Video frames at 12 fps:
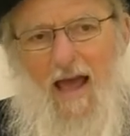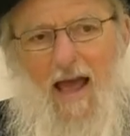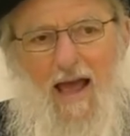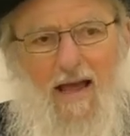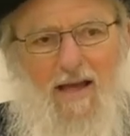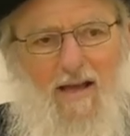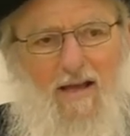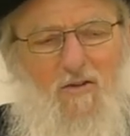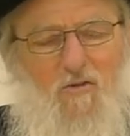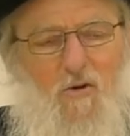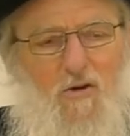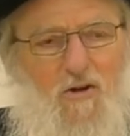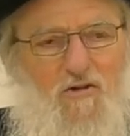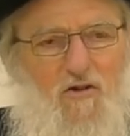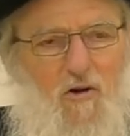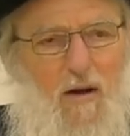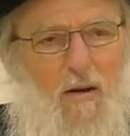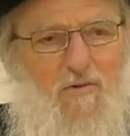And
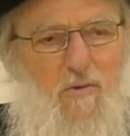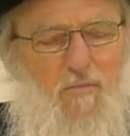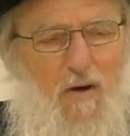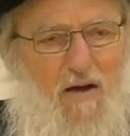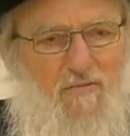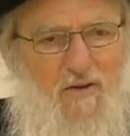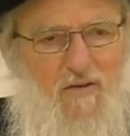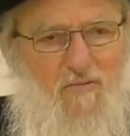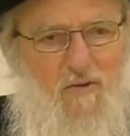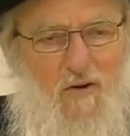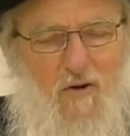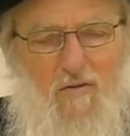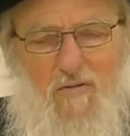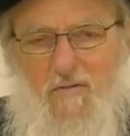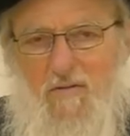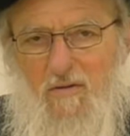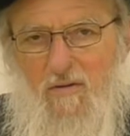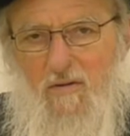Jeremiah was a prophet for
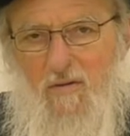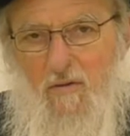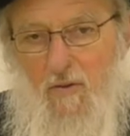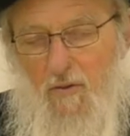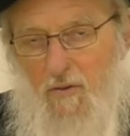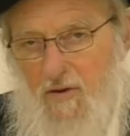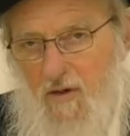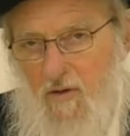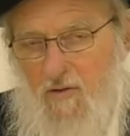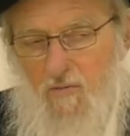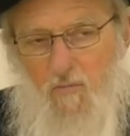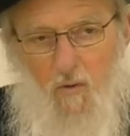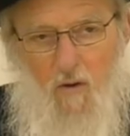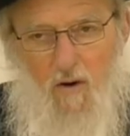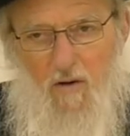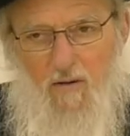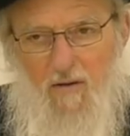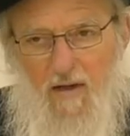30 years,
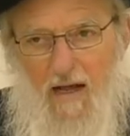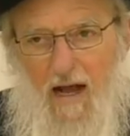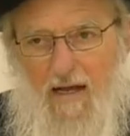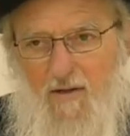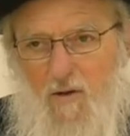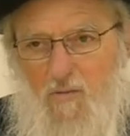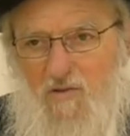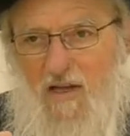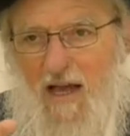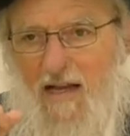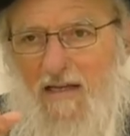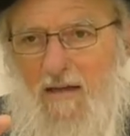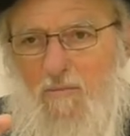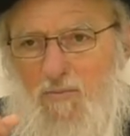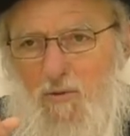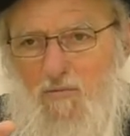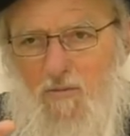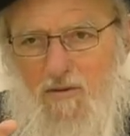more, and you don't see any
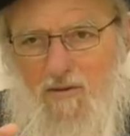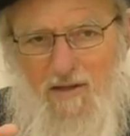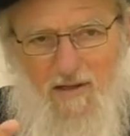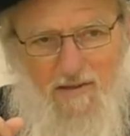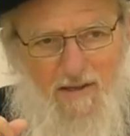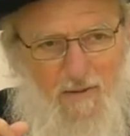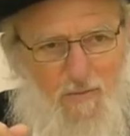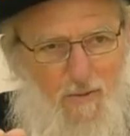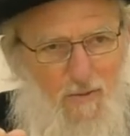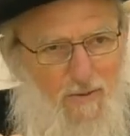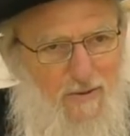improvement in his Hebrew.